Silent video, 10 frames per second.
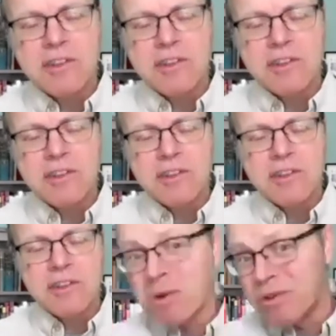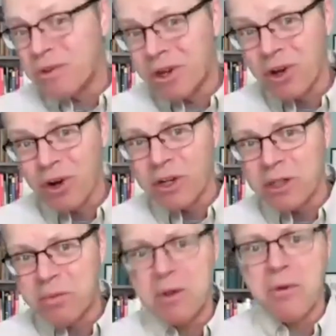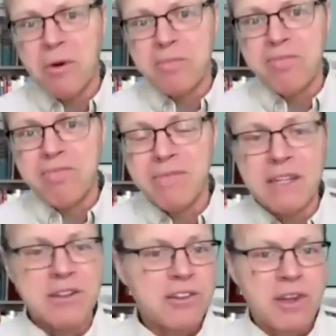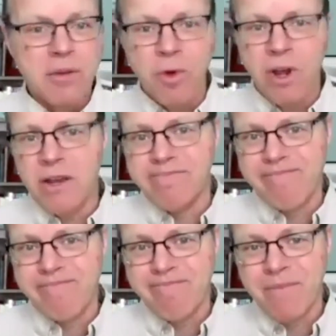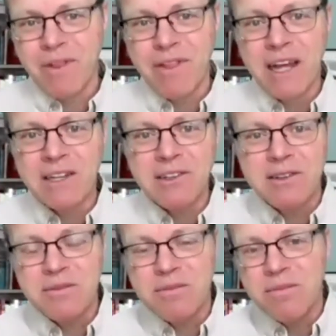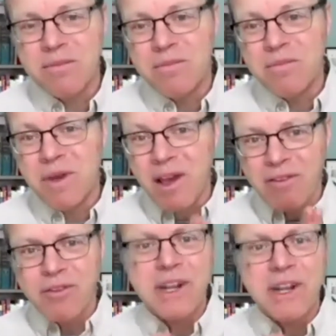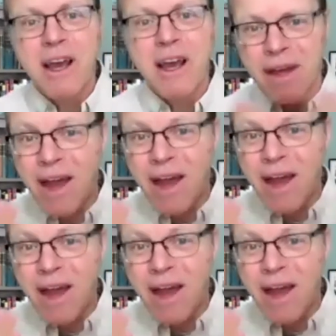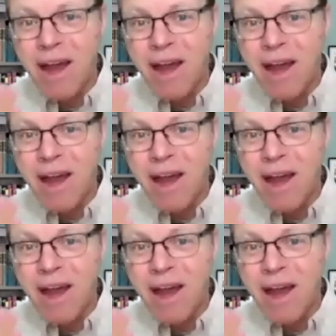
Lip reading: I want to do is I want to encourage people in some way. That's every day. I literally